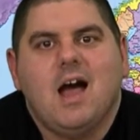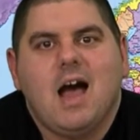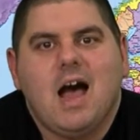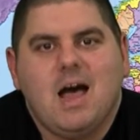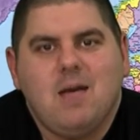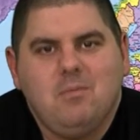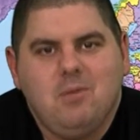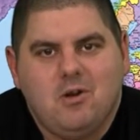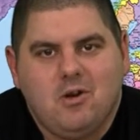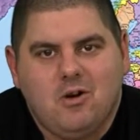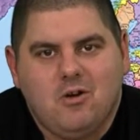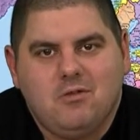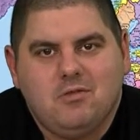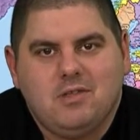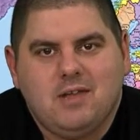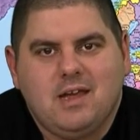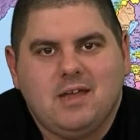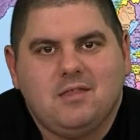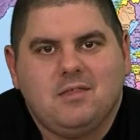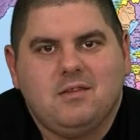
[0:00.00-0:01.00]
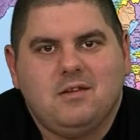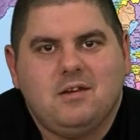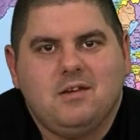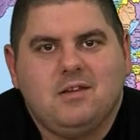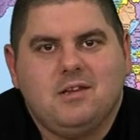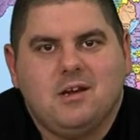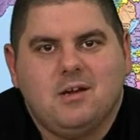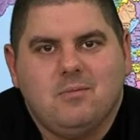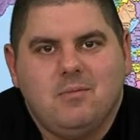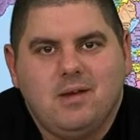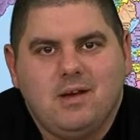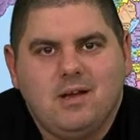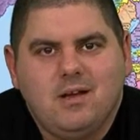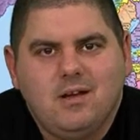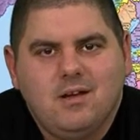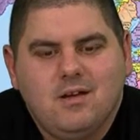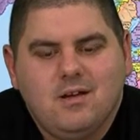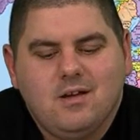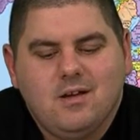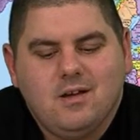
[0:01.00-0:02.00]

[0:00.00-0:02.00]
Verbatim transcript: I'm your host, Anthony Taormina.